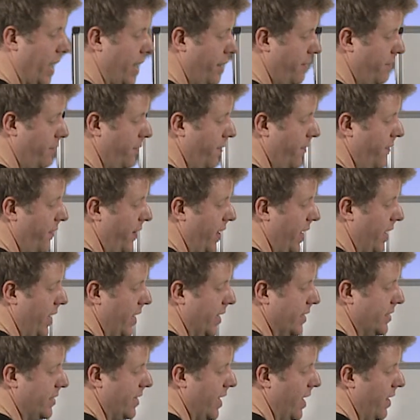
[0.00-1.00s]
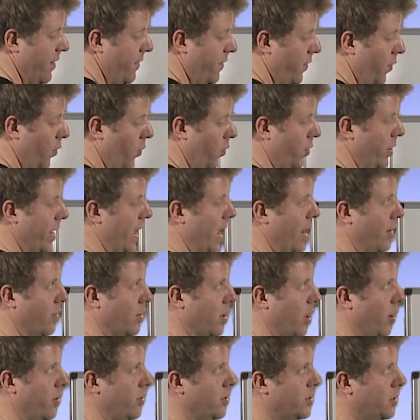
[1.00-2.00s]
in, V is therefore now
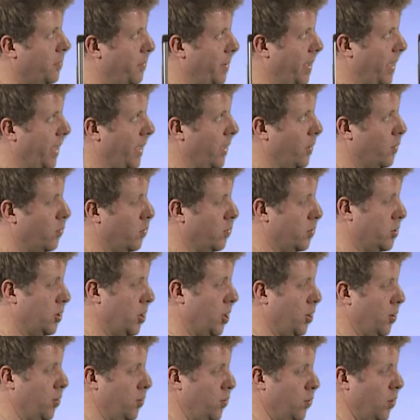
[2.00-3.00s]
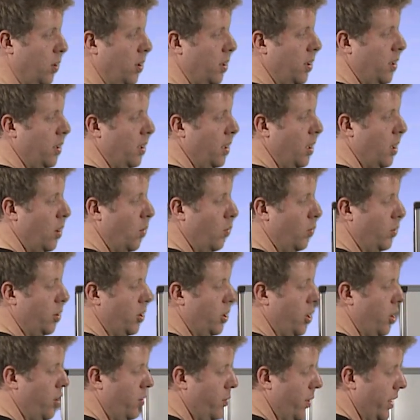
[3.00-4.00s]
going to be equal to, well,
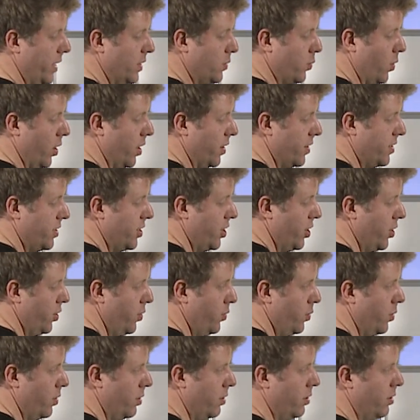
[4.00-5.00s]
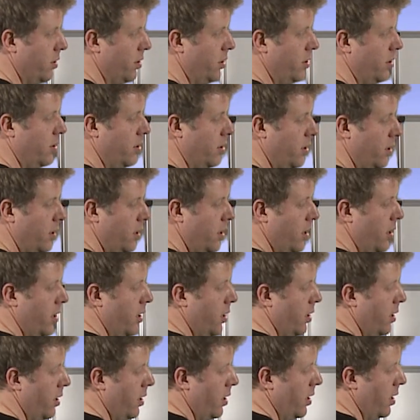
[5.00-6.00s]
U is worth 2,
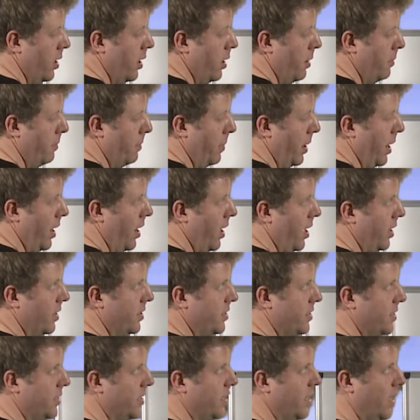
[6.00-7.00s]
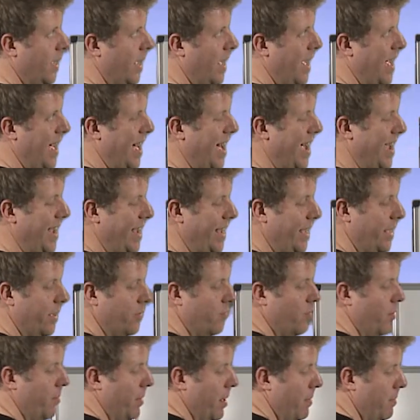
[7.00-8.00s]
plus A,
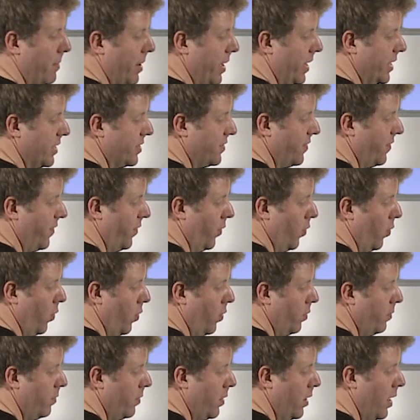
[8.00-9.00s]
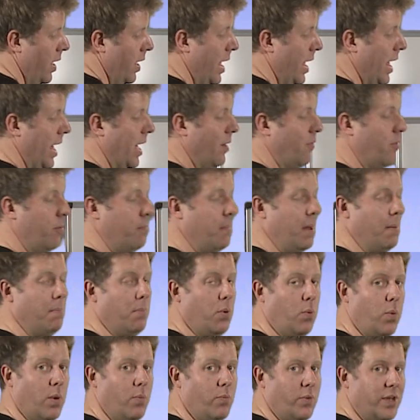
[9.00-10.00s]
remember, is 4, and
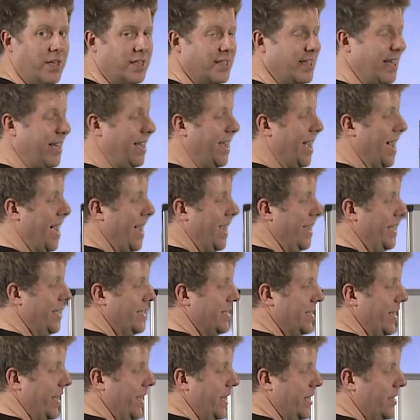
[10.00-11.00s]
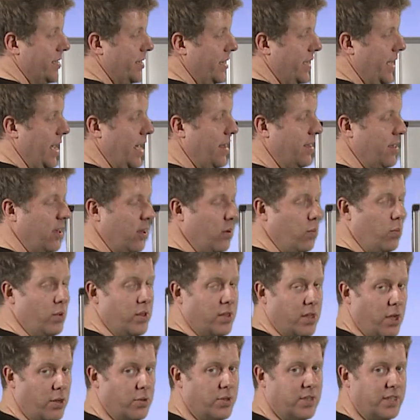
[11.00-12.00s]
remember when we see AT together with
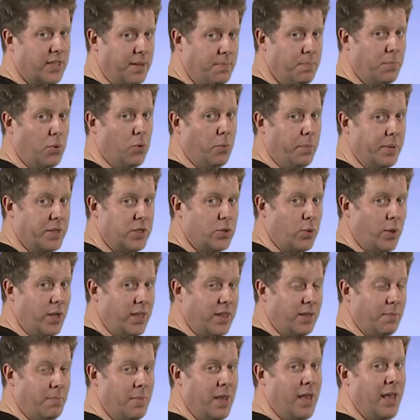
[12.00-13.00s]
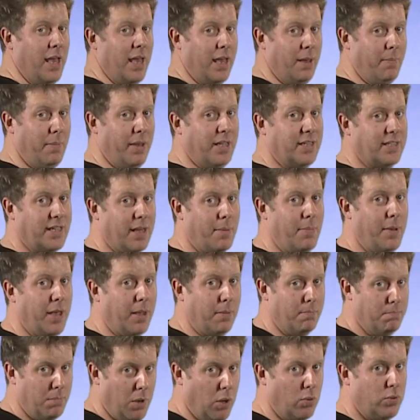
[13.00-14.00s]
no symbol between them, it means they're
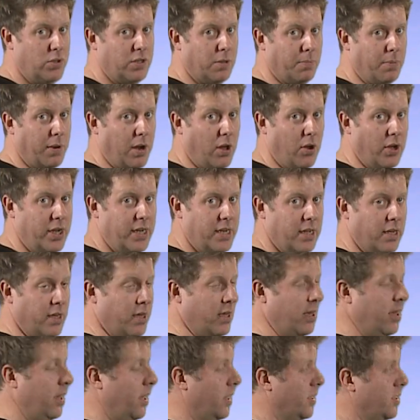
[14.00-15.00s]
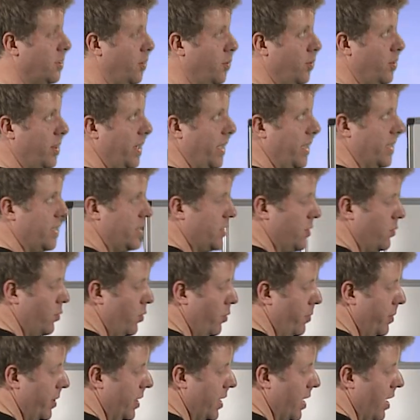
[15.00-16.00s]
being multiplied, so this
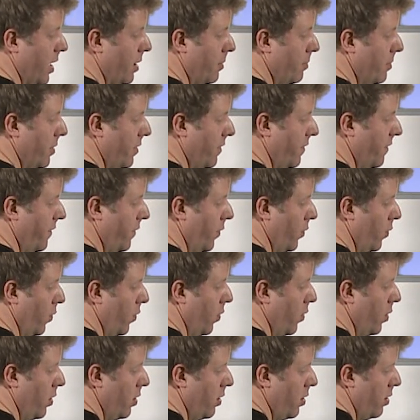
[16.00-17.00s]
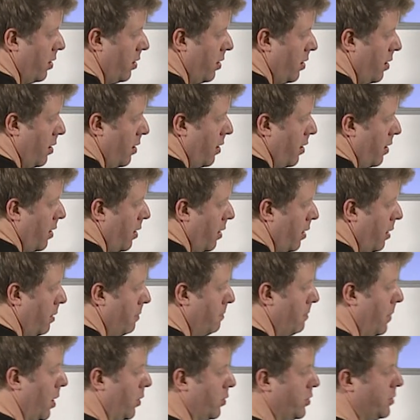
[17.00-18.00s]
will become 4
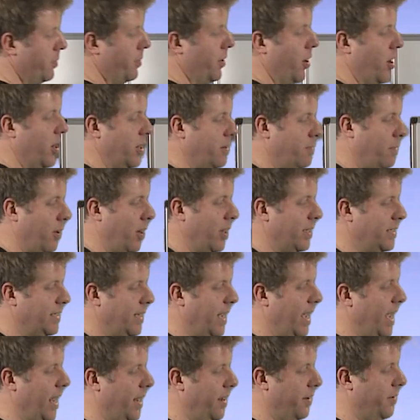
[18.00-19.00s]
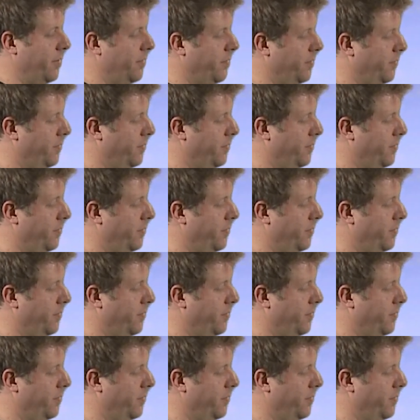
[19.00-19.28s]
multiplied by 10.